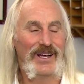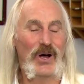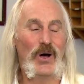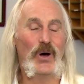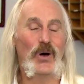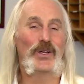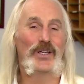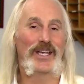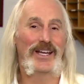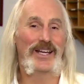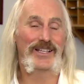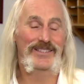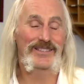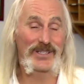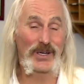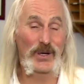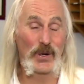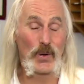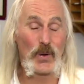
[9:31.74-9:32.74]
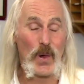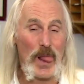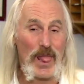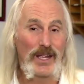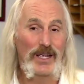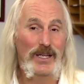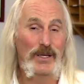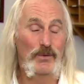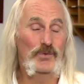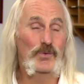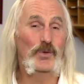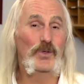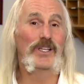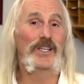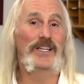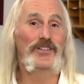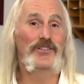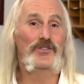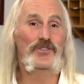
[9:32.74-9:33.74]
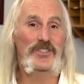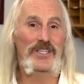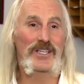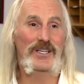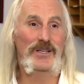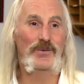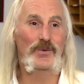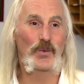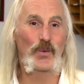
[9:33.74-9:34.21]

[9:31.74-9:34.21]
Oh yeah, so it was really interesting.